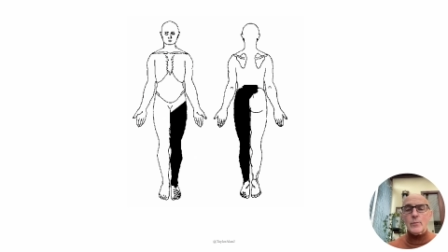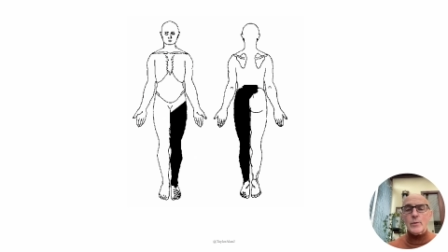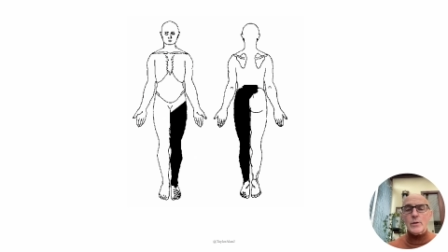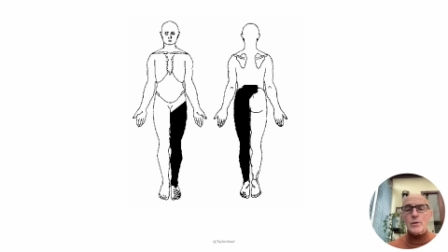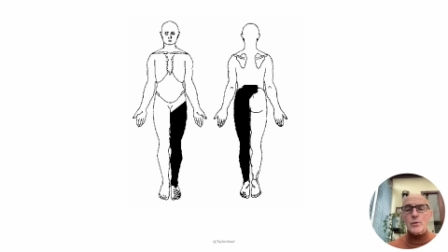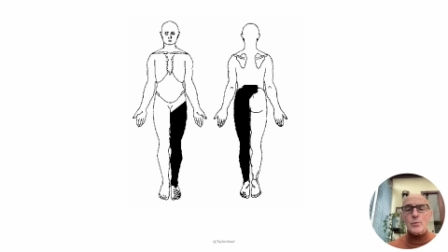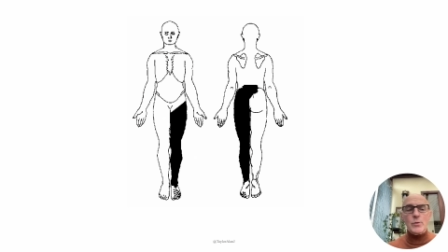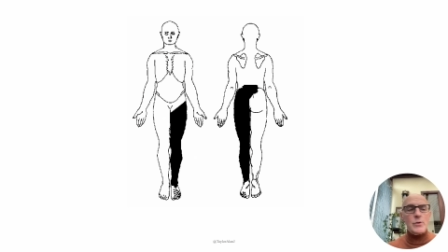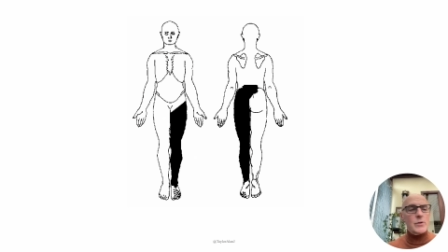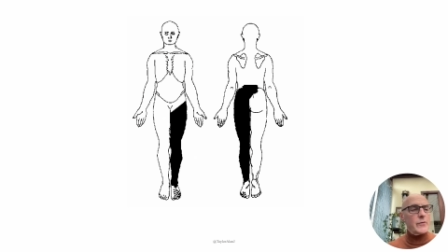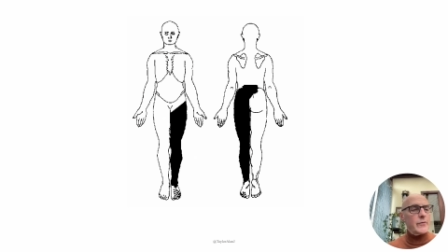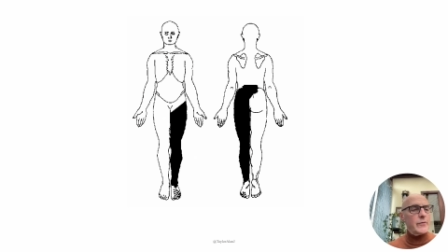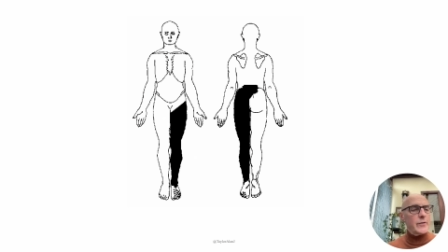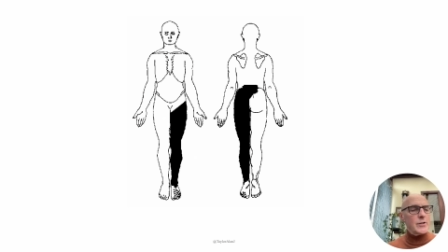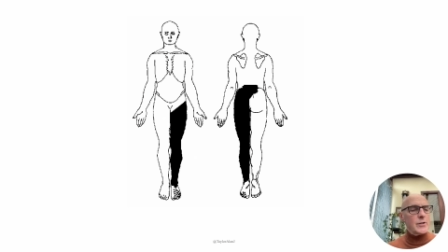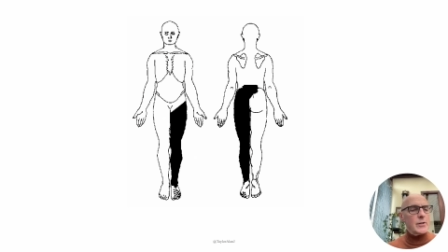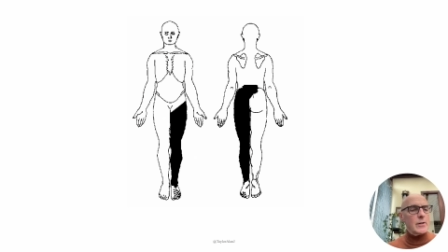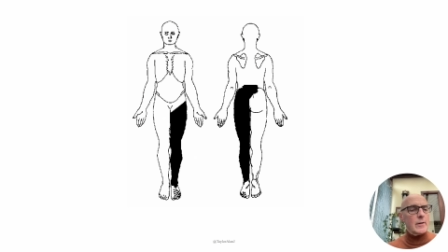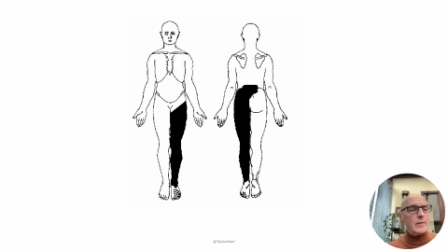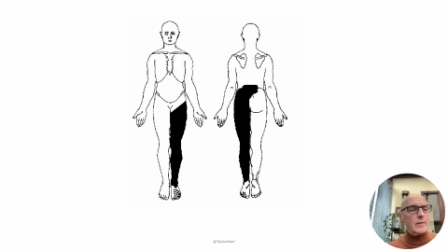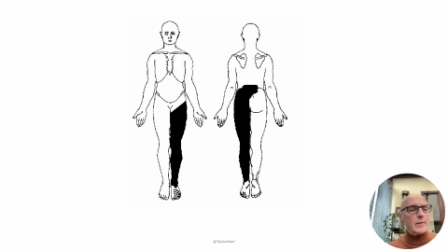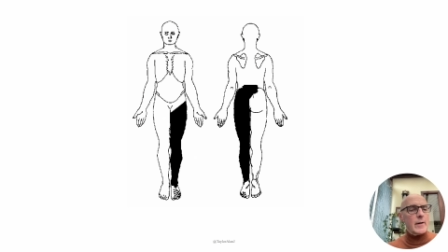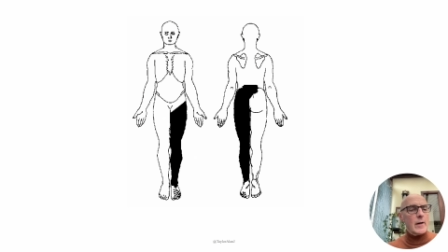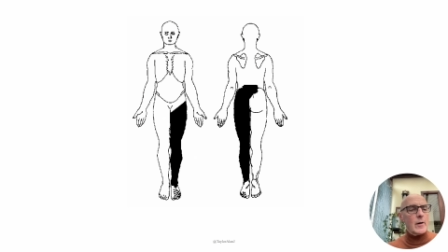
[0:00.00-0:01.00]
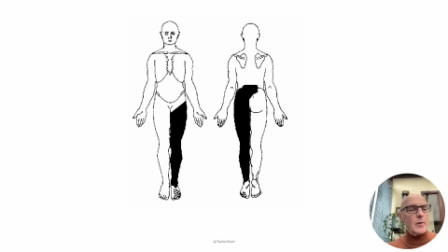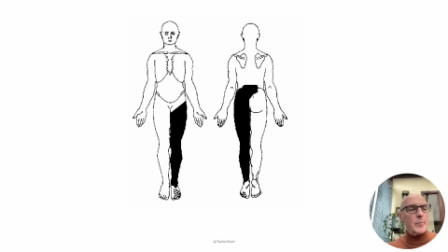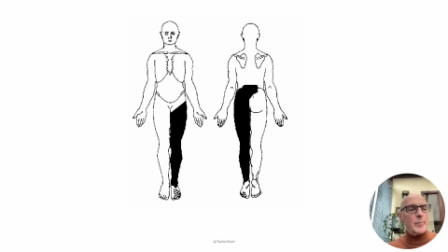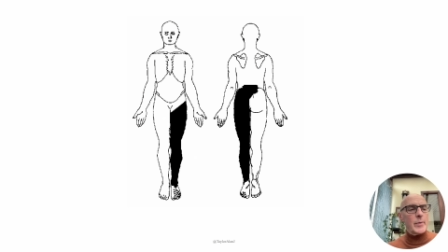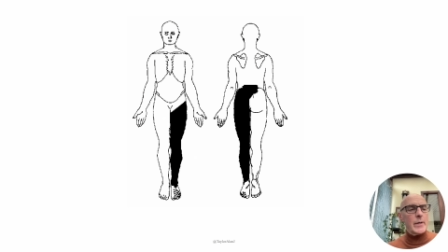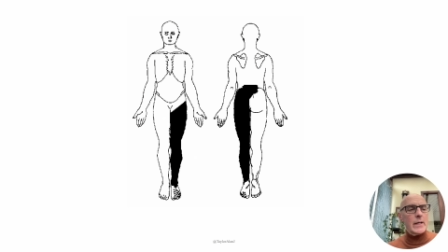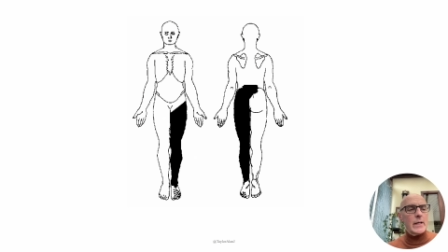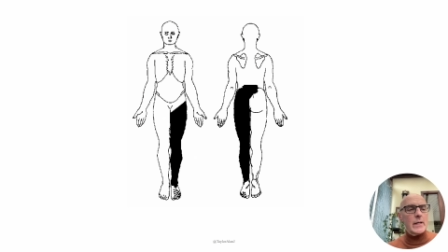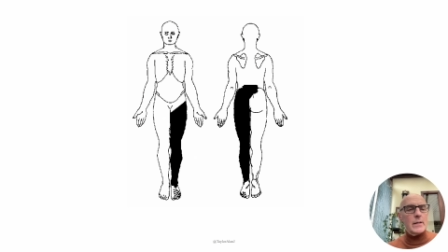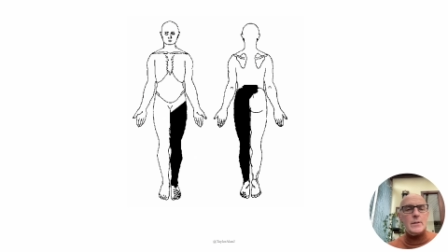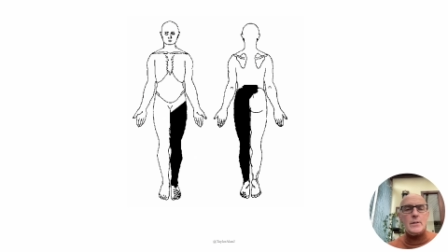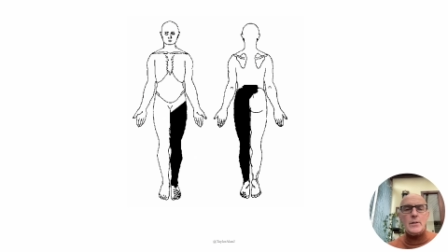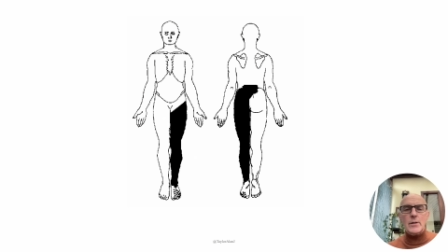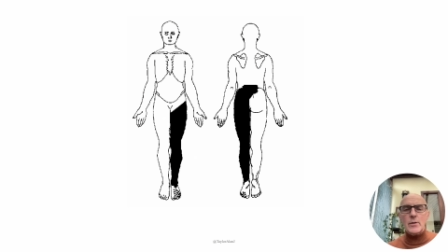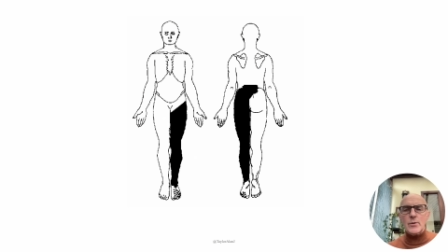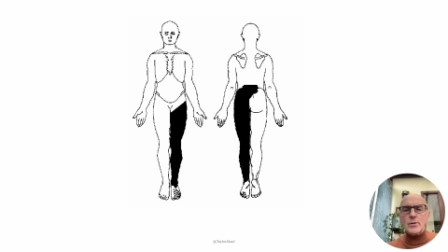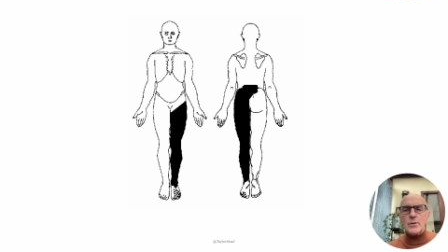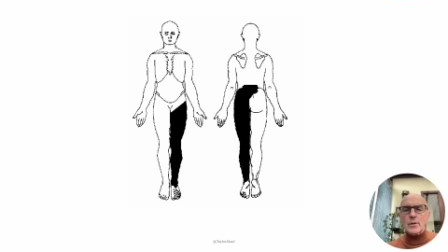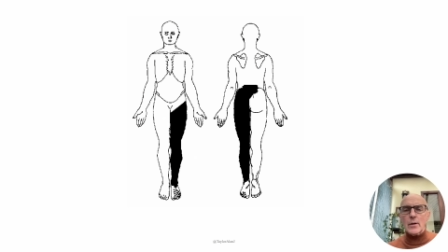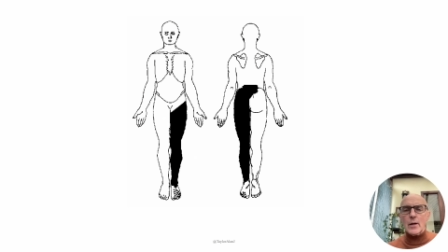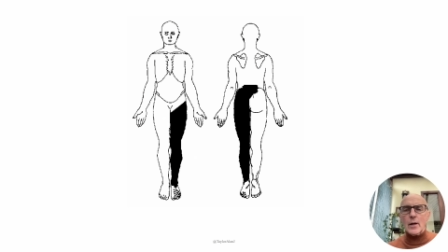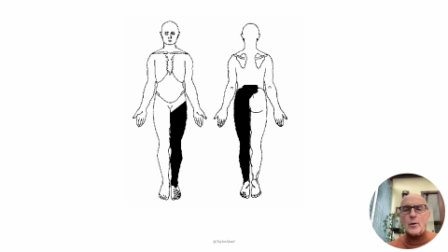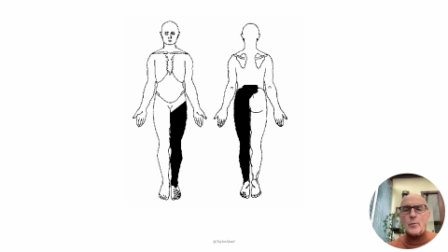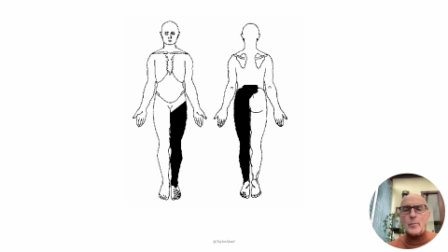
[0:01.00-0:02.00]
which was physiotherapy
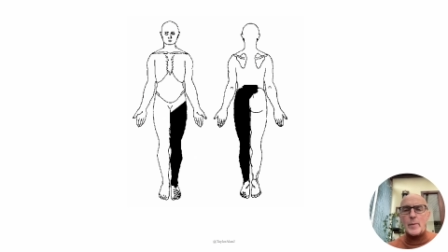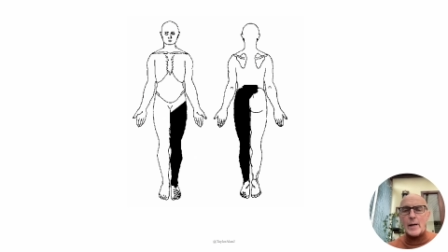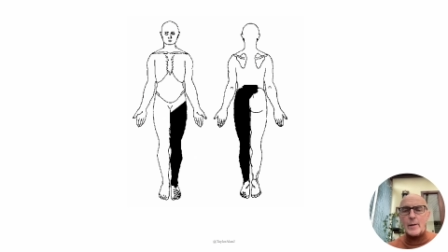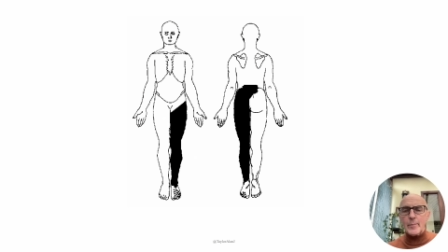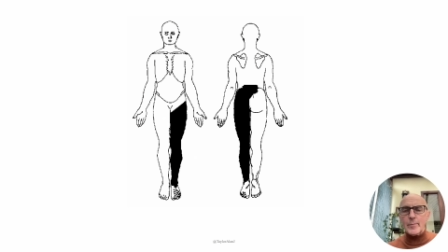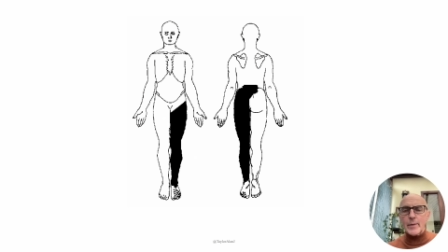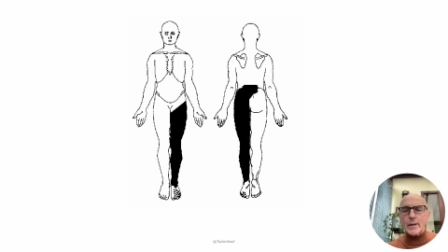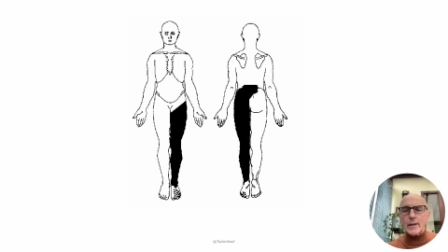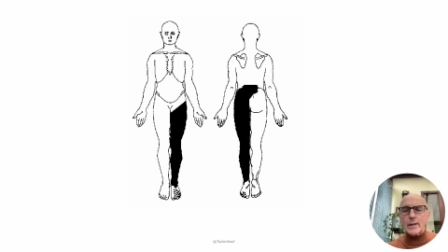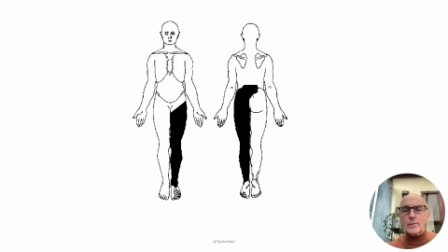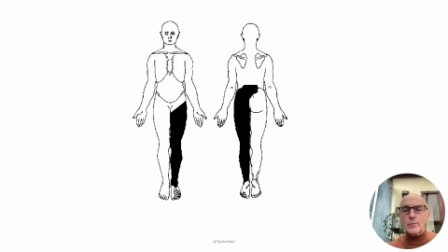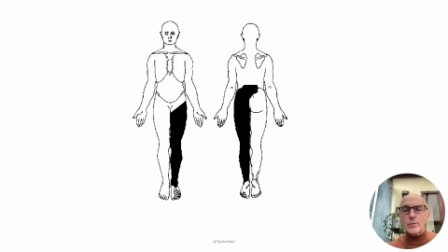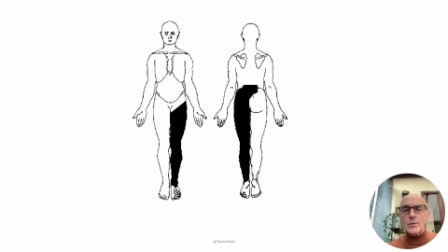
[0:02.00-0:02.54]
induced low back pain,